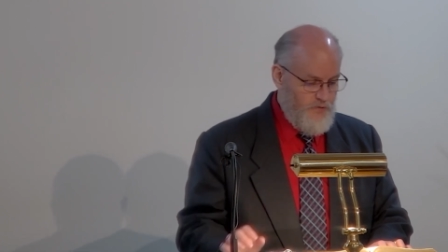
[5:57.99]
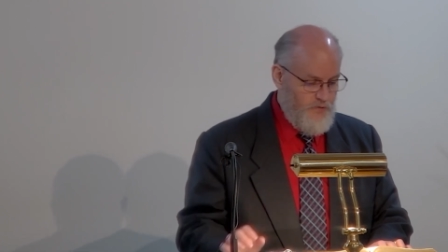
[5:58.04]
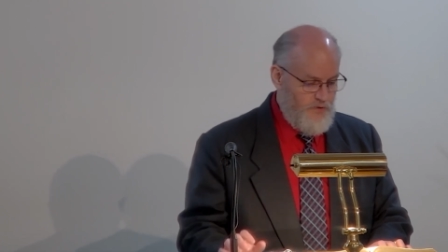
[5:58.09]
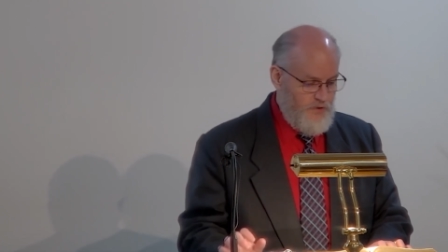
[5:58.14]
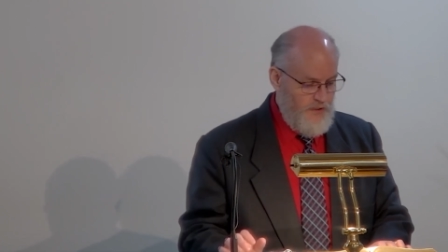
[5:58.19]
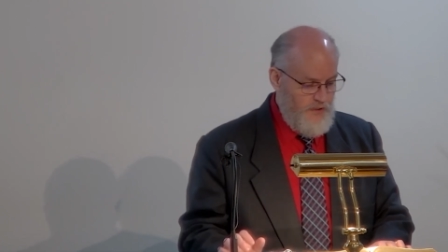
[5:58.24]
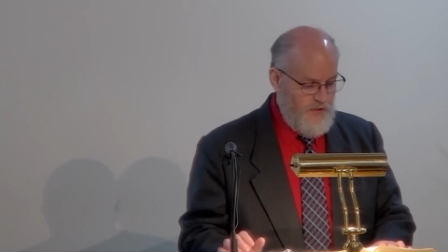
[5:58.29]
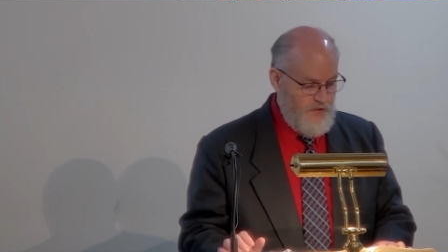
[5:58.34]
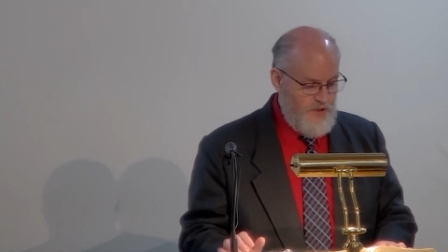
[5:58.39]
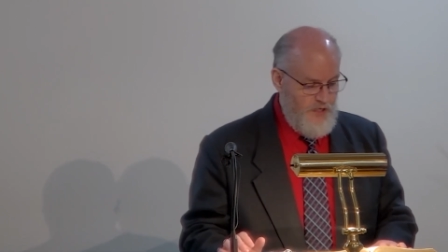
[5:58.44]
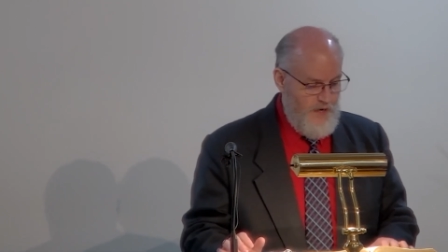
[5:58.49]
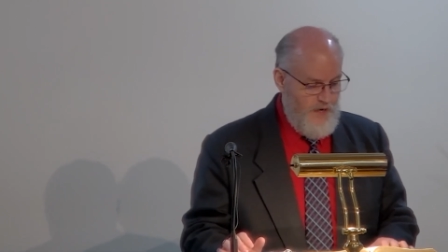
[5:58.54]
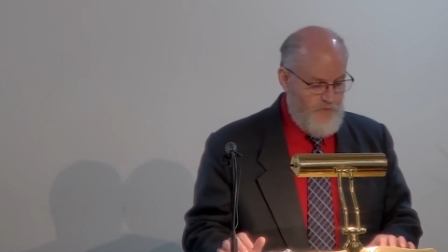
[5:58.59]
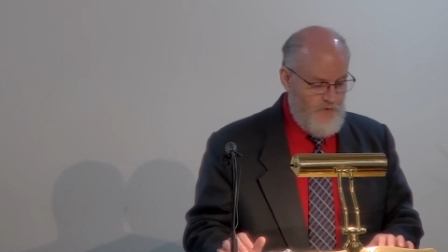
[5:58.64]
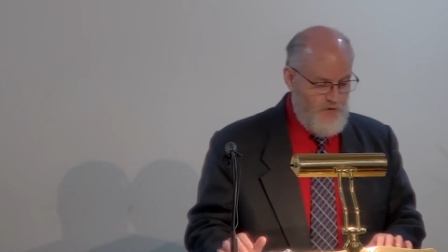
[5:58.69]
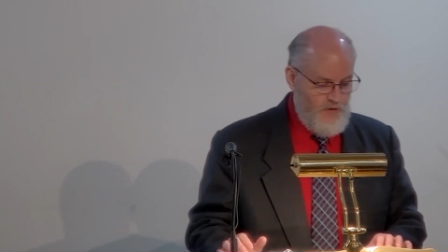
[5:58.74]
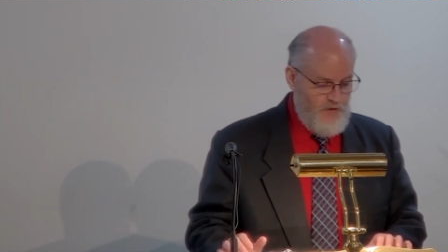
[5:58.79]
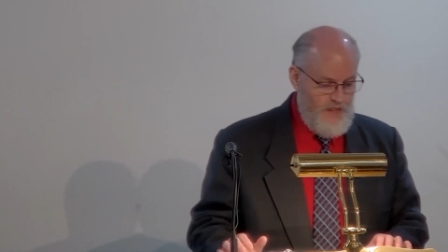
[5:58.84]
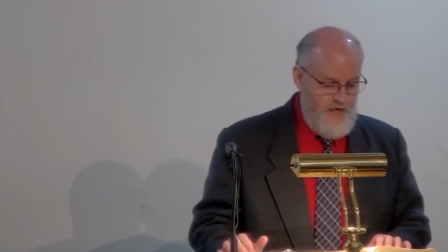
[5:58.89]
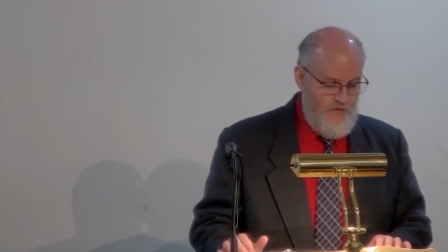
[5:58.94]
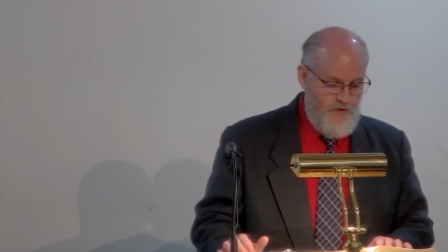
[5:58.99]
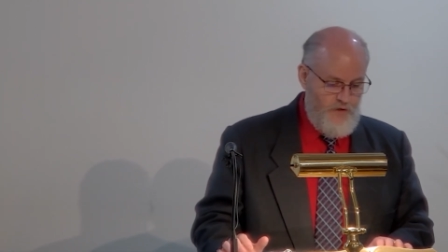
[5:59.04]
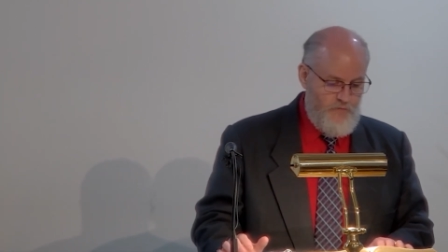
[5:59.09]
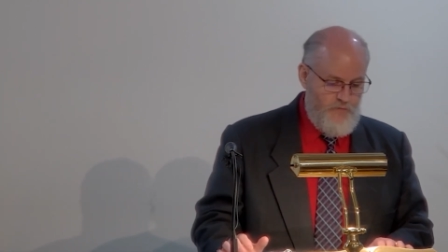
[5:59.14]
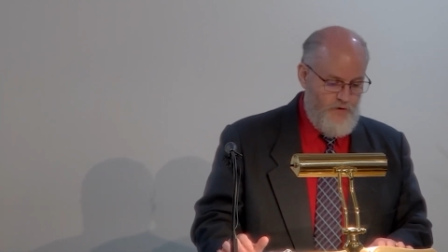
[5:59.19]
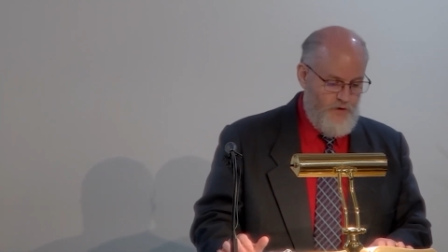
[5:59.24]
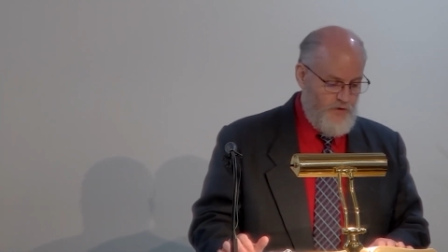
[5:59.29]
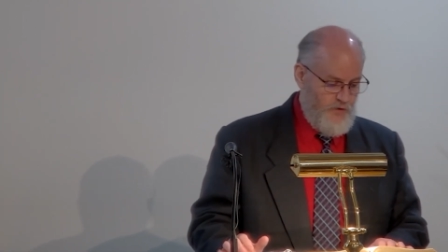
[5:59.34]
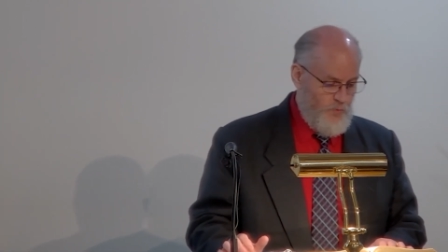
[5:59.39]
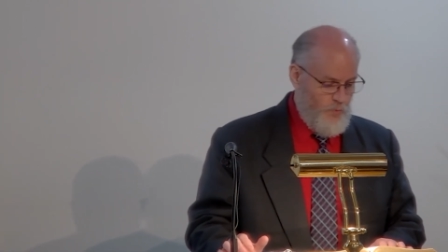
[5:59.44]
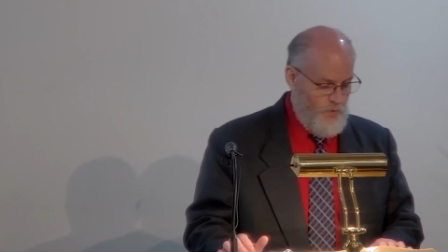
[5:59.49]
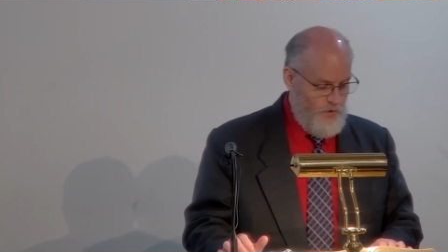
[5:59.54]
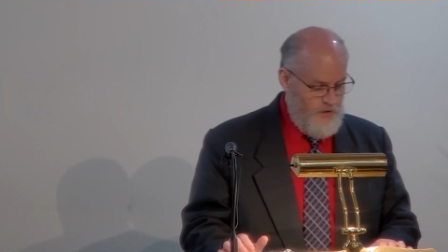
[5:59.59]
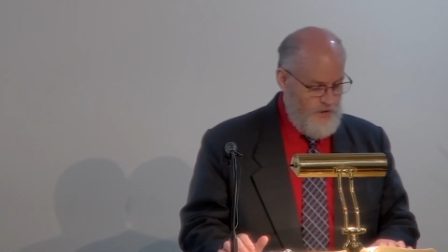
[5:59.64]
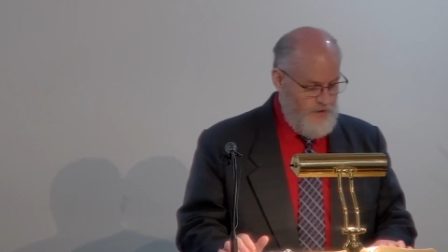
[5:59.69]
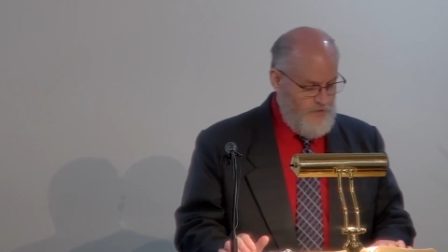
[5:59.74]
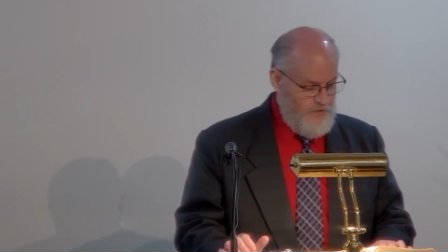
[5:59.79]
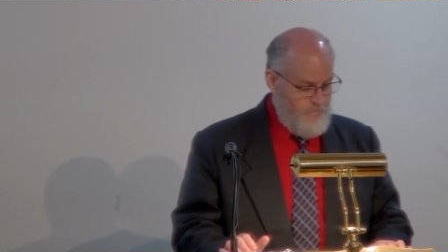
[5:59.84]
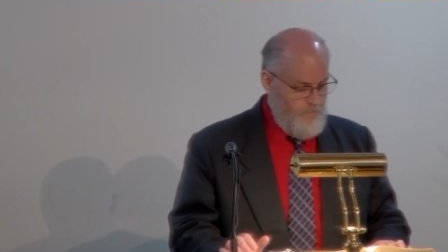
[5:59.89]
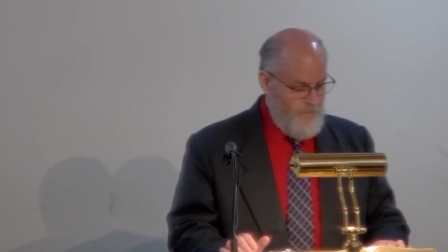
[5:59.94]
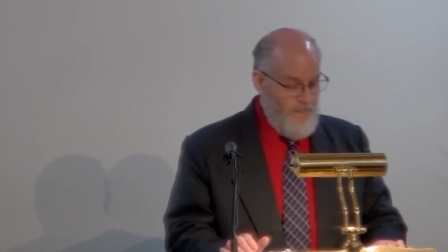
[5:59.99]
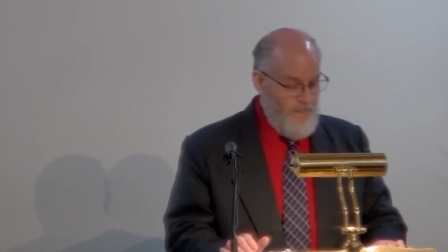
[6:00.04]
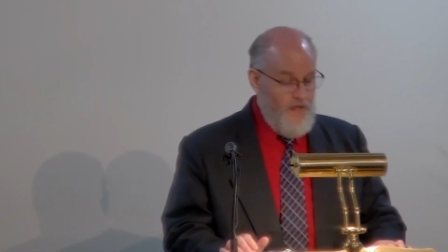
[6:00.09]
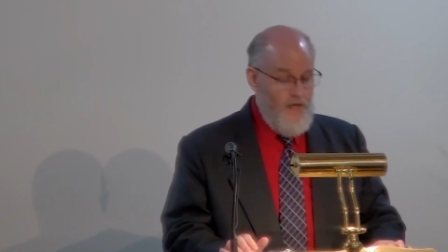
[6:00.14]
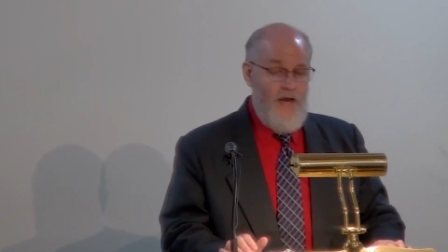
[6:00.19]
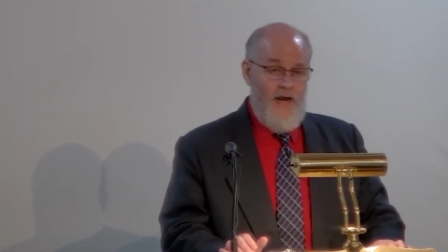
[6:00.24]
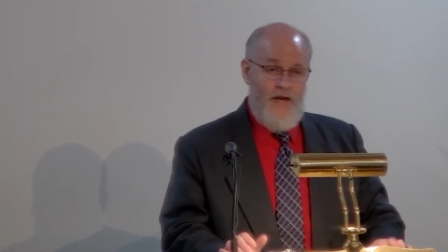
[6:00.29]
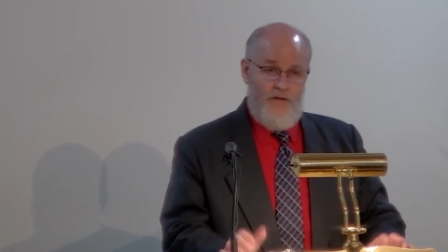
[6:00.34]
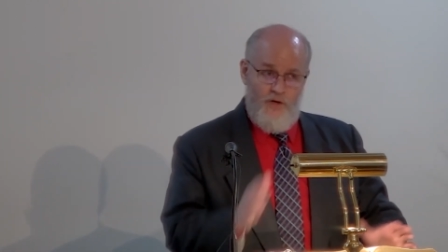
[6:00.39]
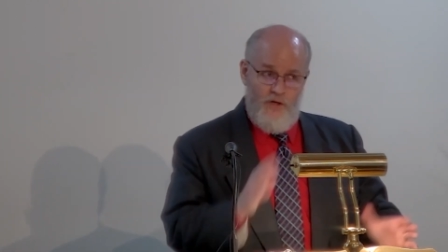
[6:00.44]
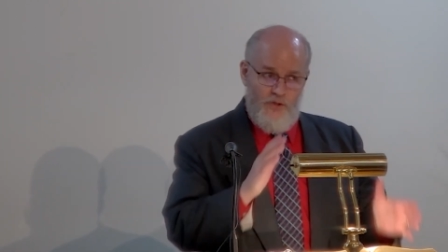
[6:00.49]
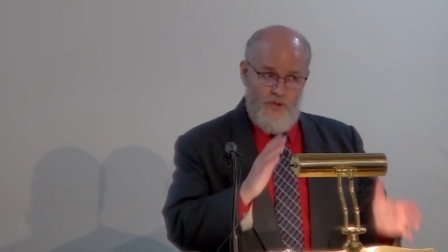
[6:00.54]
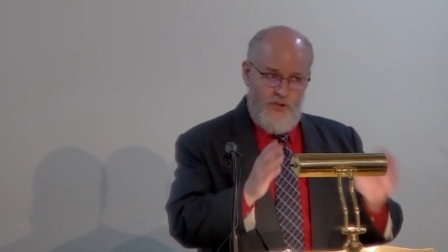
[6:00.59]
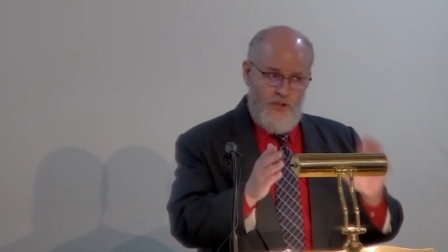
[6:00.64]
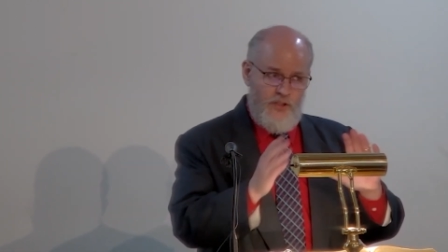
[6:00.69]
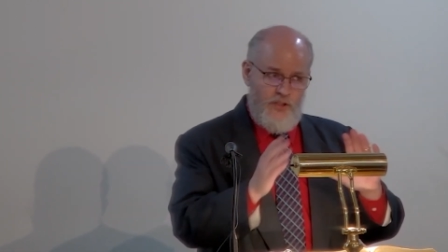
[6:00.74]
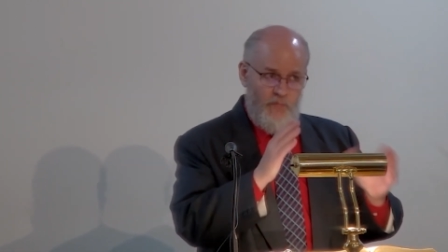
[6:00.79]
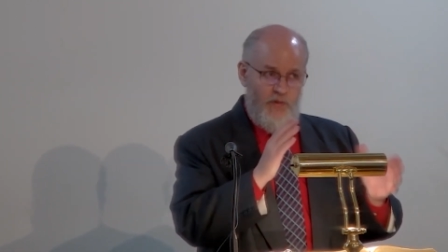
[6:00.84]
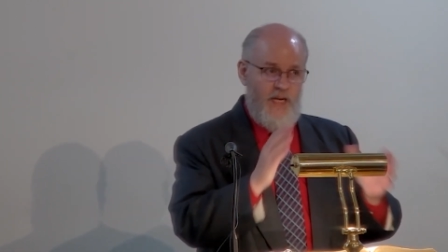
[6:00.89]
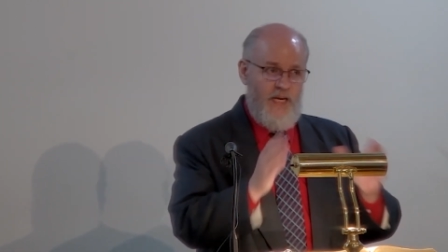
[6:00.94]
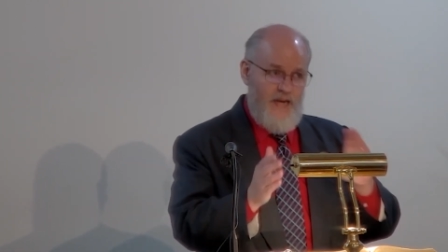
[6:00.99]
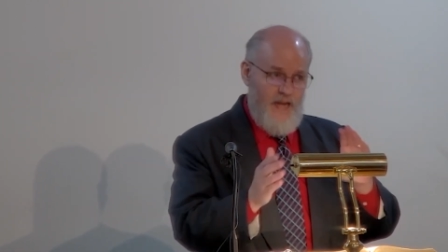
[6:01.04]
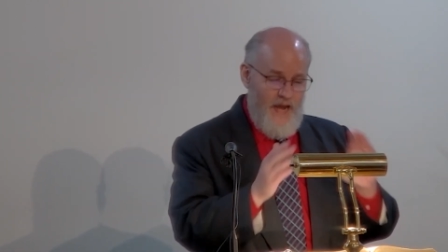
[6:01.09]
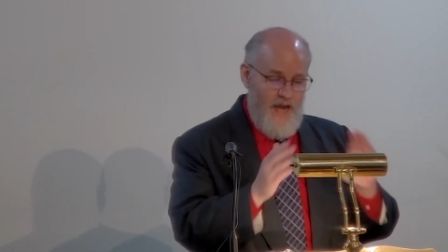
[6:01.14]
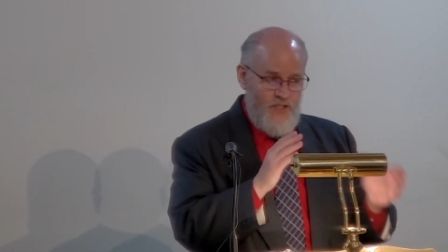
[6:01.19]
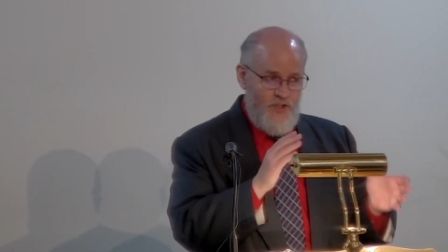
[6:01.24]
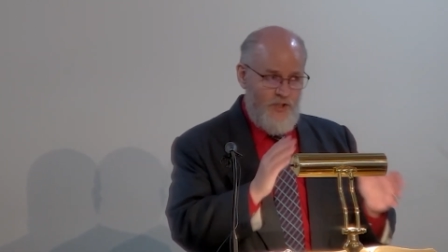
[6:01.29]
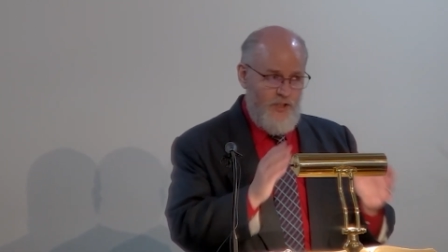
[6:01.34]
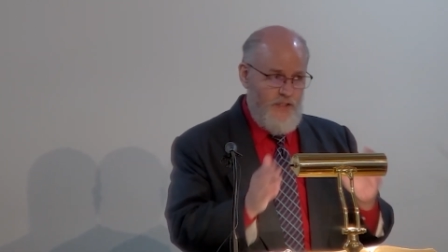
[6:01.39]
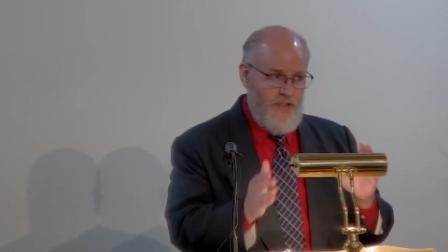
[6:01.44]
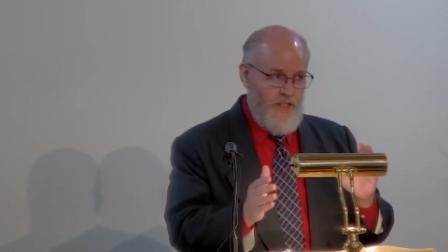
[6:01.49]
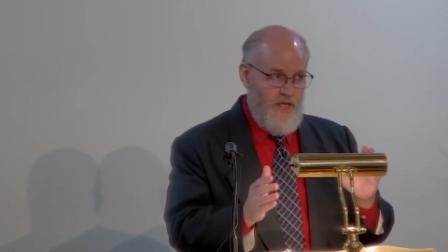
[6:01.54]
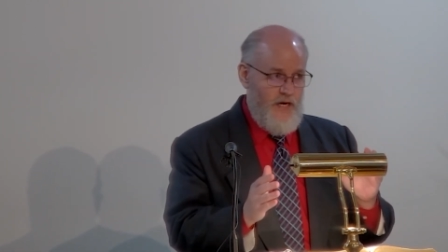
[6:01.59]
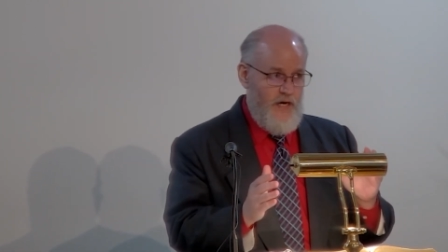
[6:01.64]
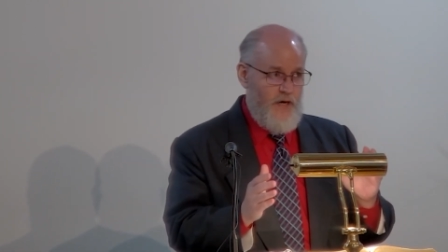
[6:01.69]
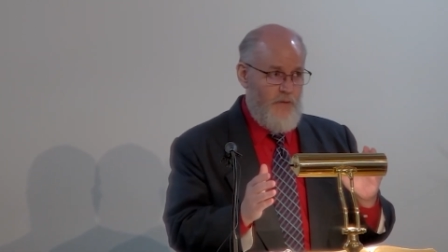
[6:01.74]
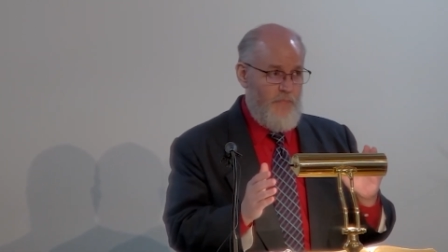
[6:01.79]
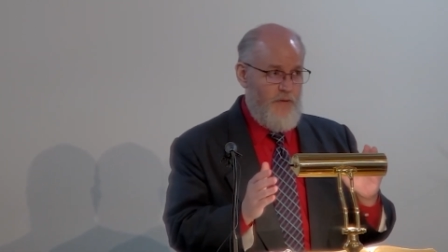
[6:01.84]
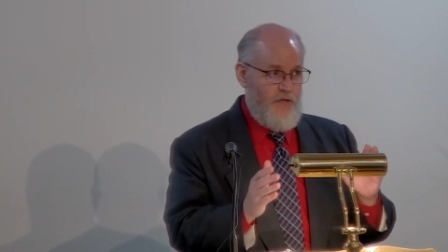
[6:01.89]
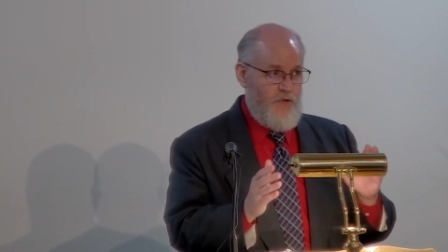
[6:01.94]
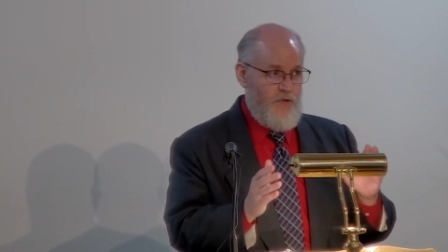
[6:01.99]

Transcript: Hosea chapter 11 and verse 1. And there's some connection there